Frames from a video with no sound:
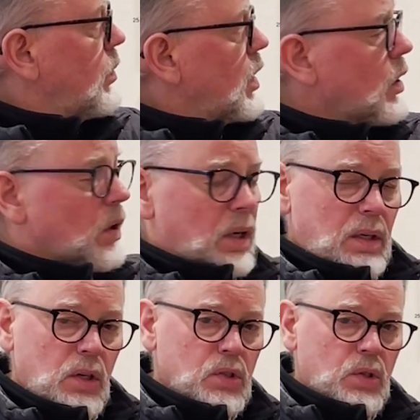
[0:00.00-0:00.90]
near uh,
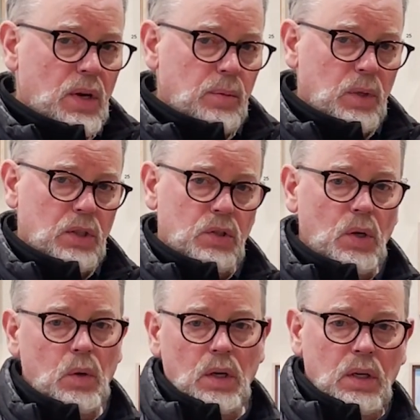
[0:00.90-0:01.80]
Nerstrand,
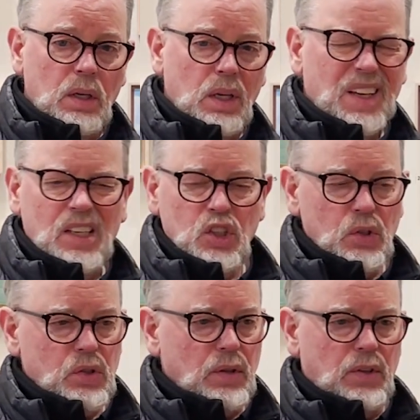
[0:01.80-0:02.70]
Minnesota.
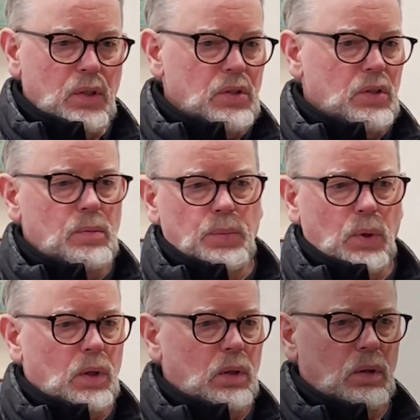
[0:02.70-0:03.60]
Just a very
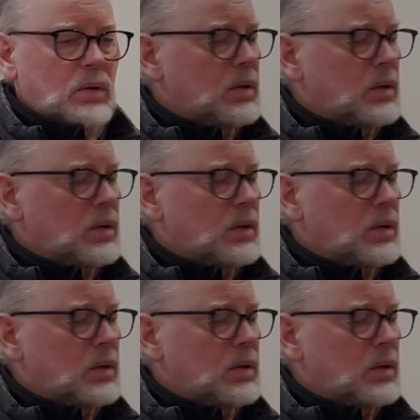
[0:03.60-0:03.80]
simple